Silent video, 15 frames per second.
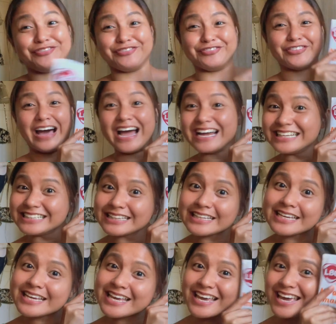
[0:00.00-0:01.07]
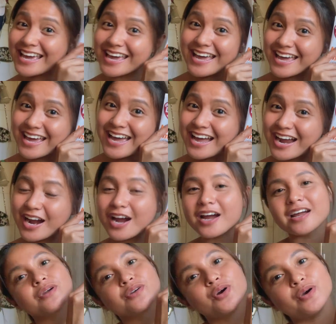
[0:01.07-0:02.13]
finally here!
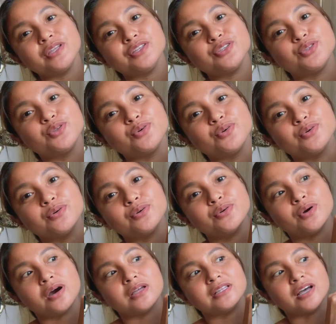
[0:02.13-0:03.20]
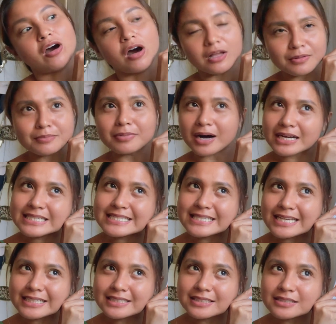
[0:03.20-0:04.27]
I'm going to do an
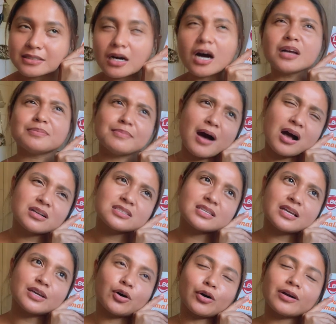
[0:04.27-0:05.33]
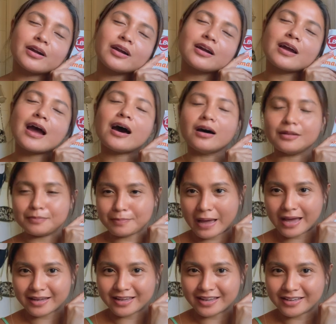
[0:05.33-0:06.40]
unboxing or
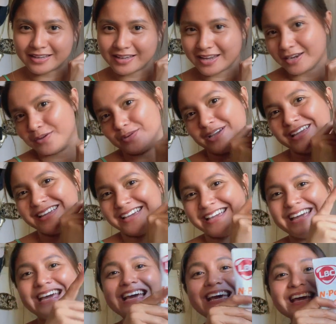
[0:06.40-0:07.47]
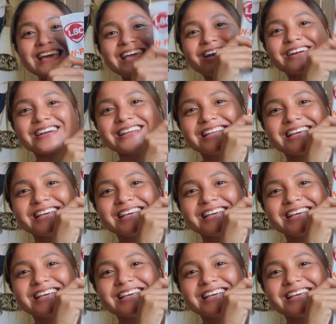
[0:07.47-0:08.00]
unpacking. Anyway, here it